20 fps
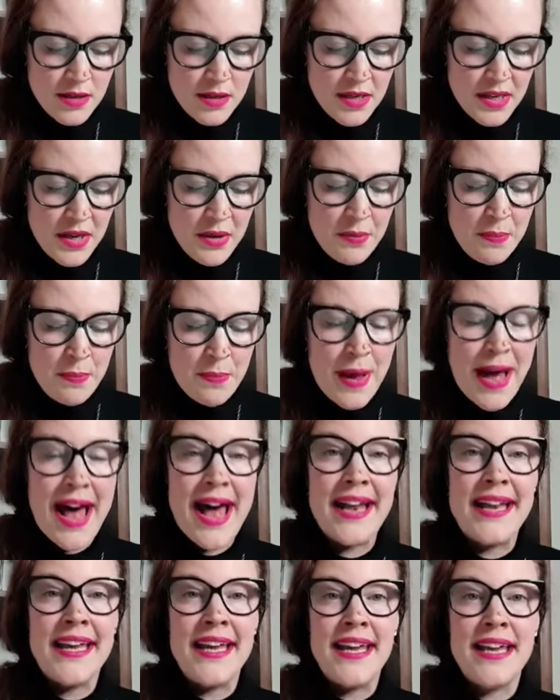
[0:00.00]
Your
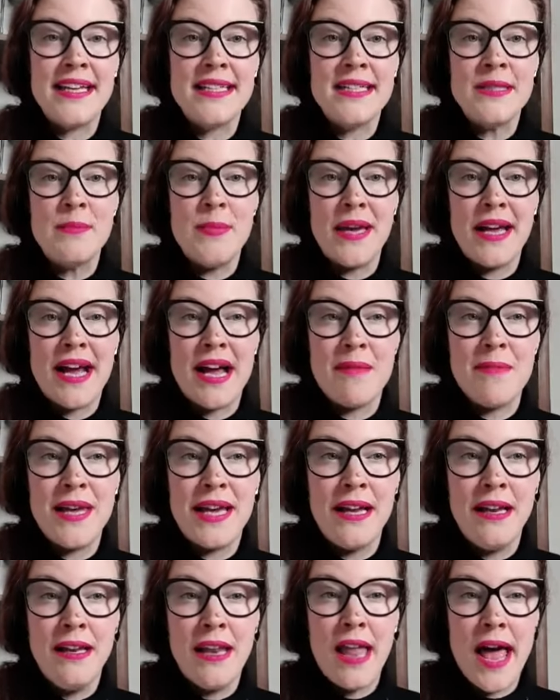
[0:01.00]
body is becoming
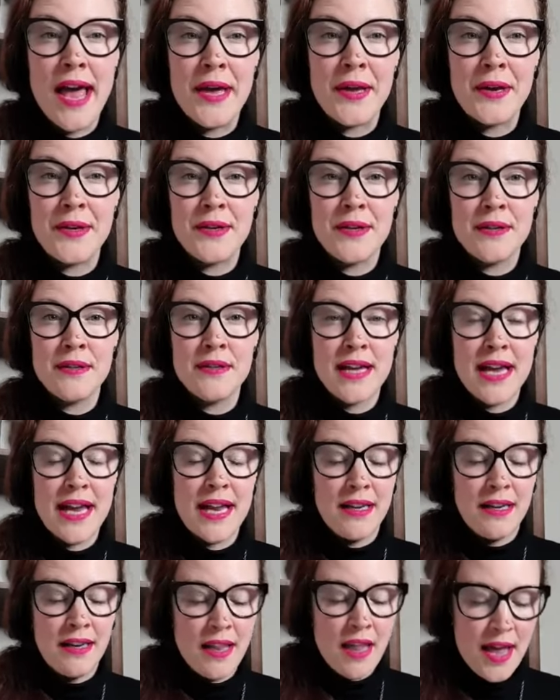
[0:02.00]
lighter
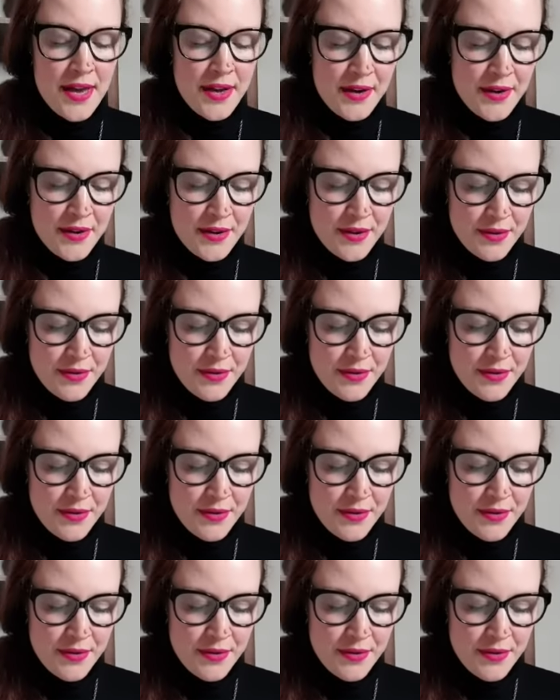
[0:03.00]
and lighter.